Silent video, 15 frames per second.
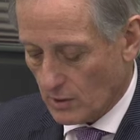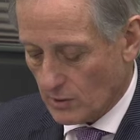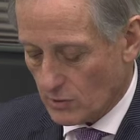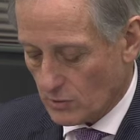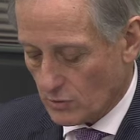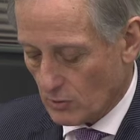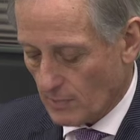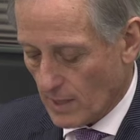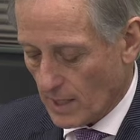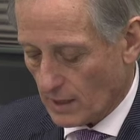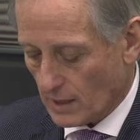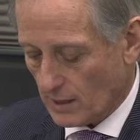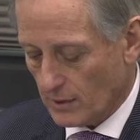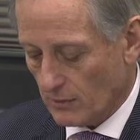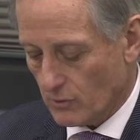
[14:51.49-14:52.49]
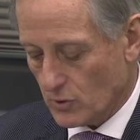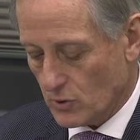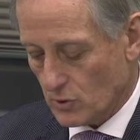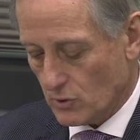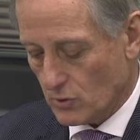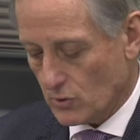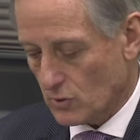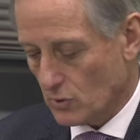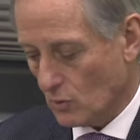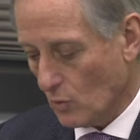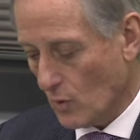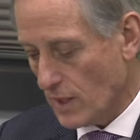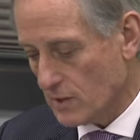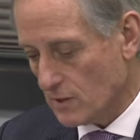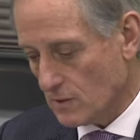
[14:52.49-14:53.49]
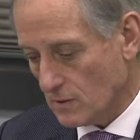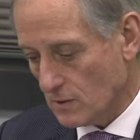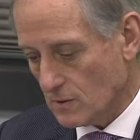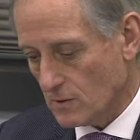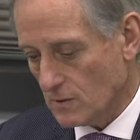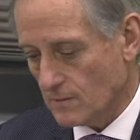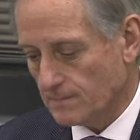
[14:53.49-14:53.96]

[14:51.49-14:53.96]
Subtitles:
to dramatically reduce wastage.